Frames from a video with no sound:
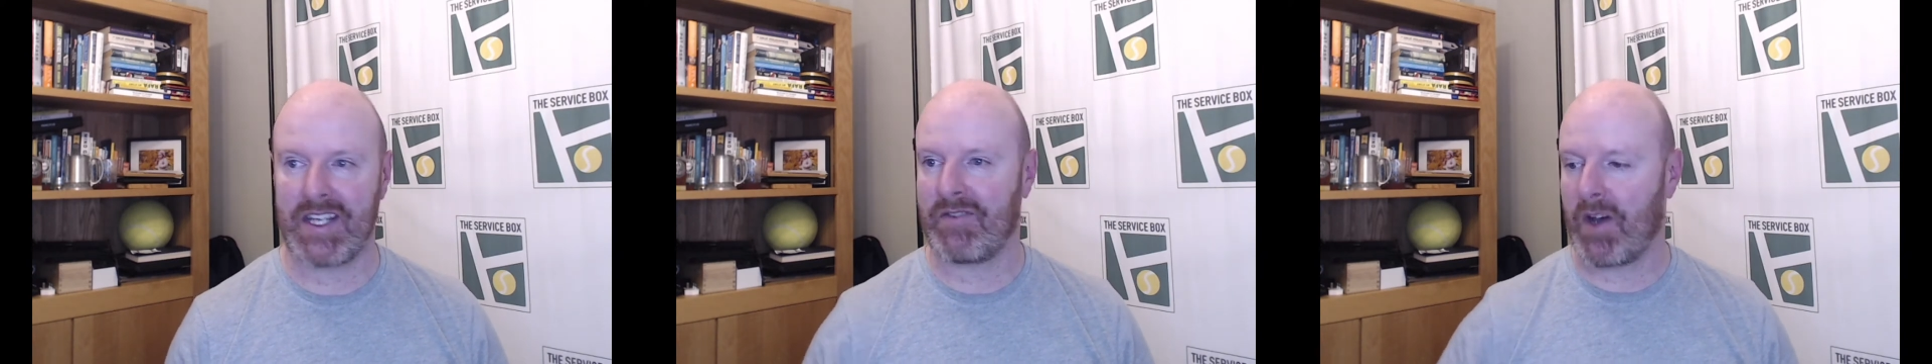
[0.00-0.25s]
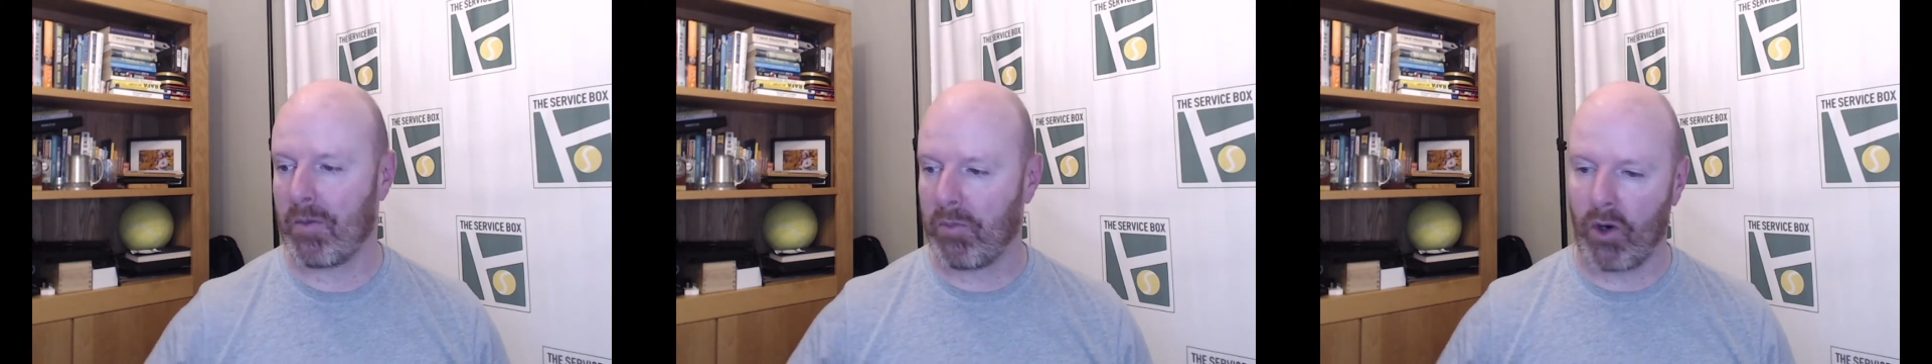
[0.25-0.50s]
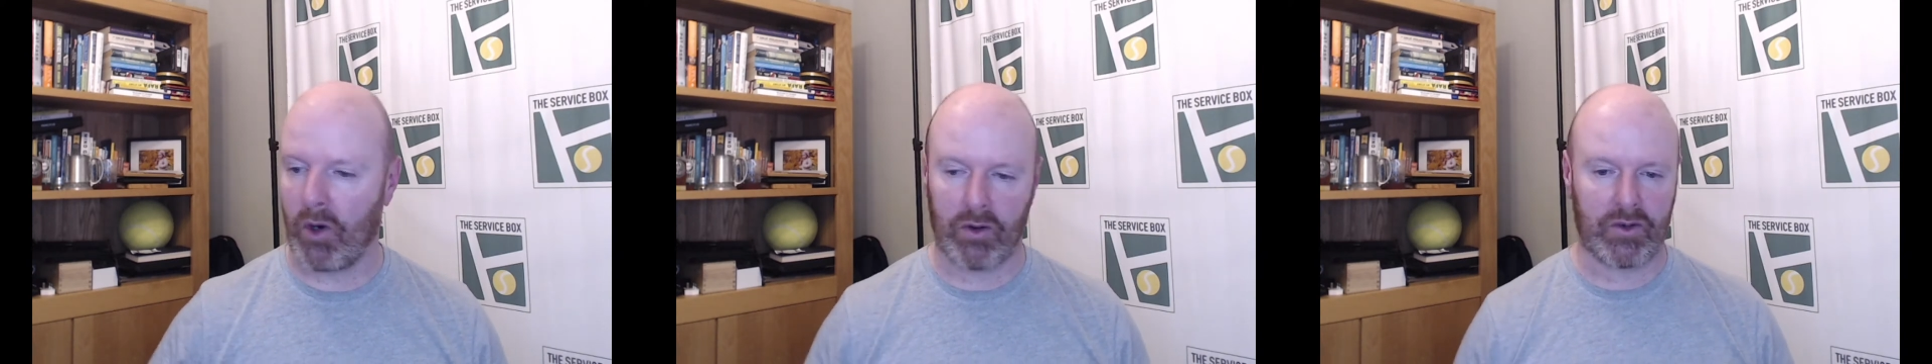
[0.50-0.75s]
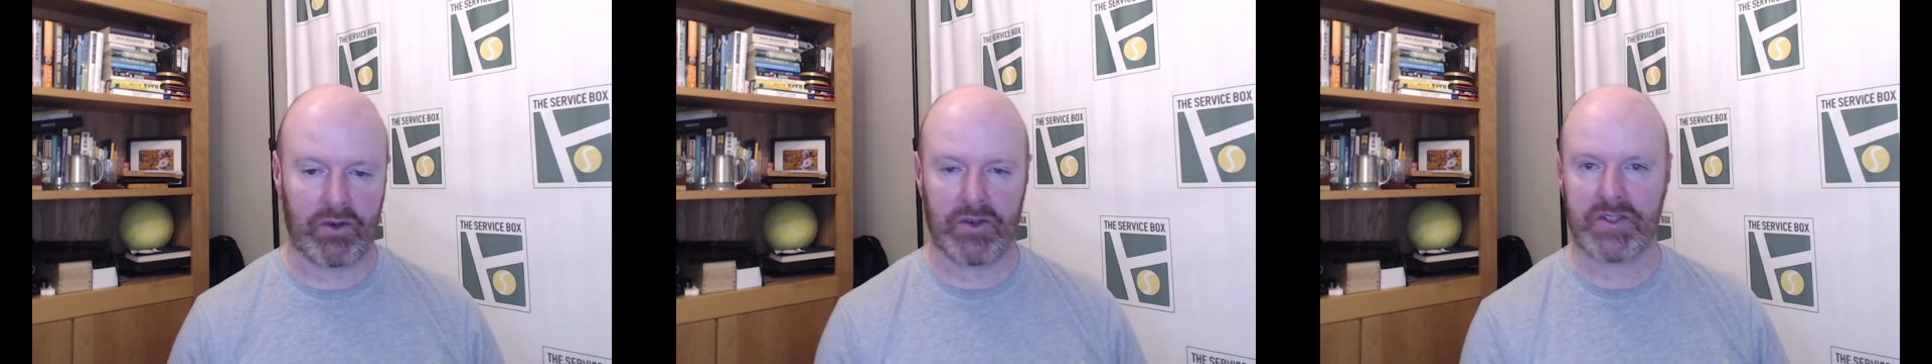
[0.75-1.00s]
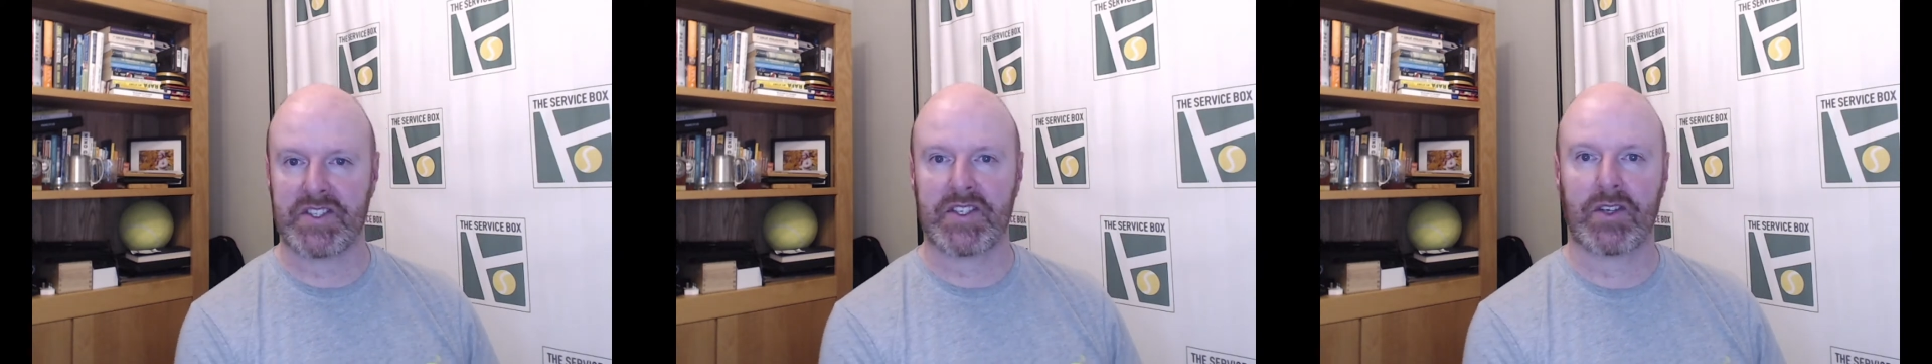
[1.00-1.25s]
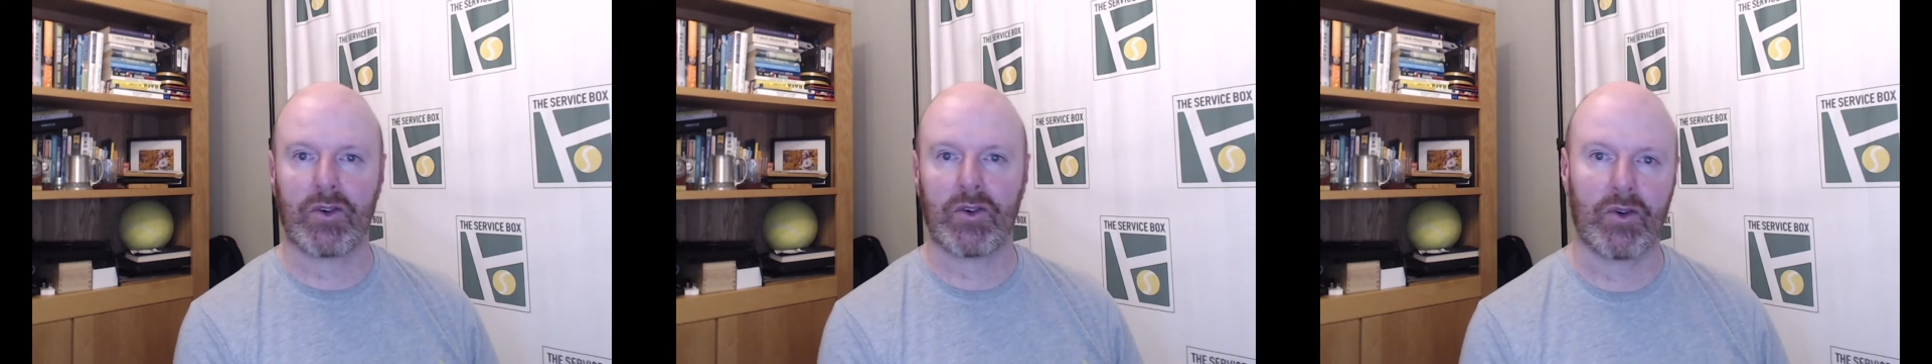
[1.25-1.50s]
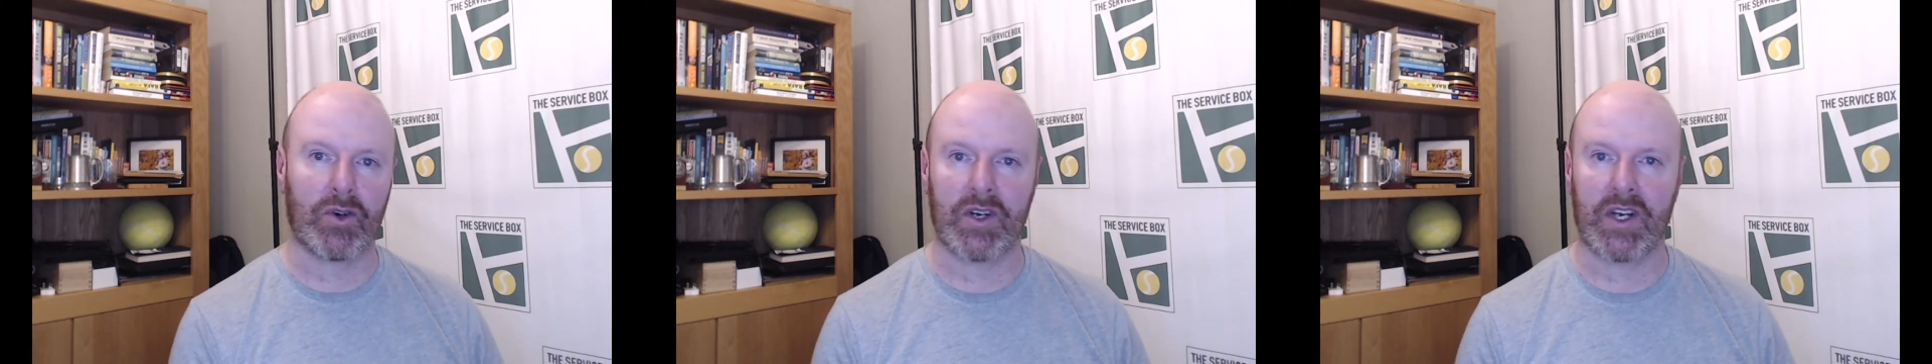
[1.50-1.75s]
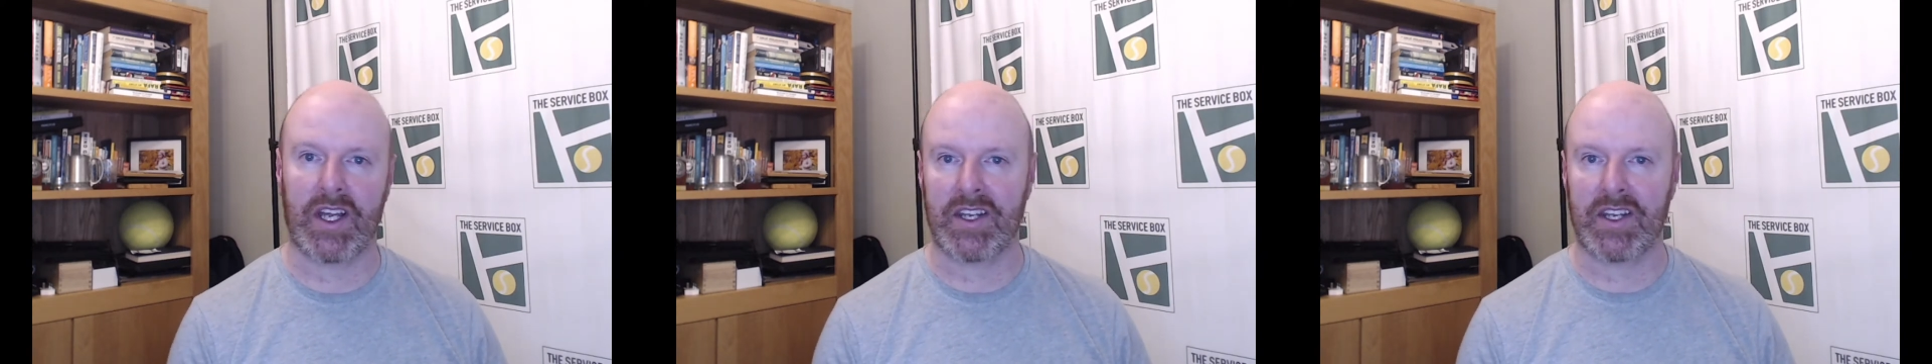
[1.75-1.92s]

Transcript: if a ball crosses the court